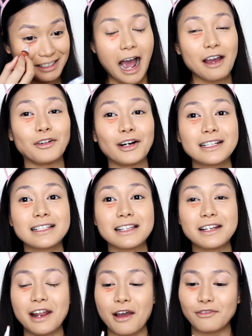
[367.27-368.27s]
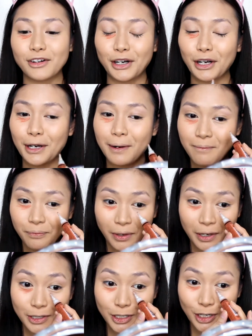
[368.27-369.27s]
I've honestly never
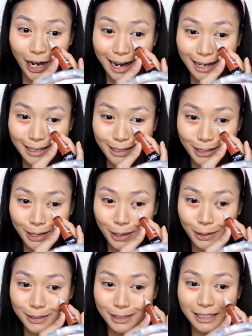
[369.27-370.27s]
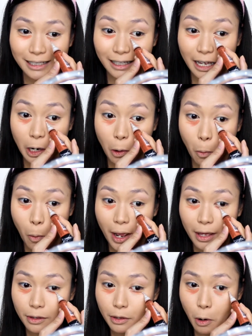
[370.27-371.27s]
tried concealing
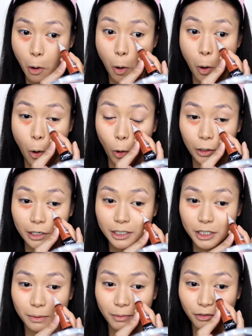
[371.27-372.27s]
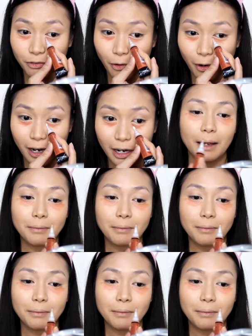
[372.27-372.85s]
with orange before.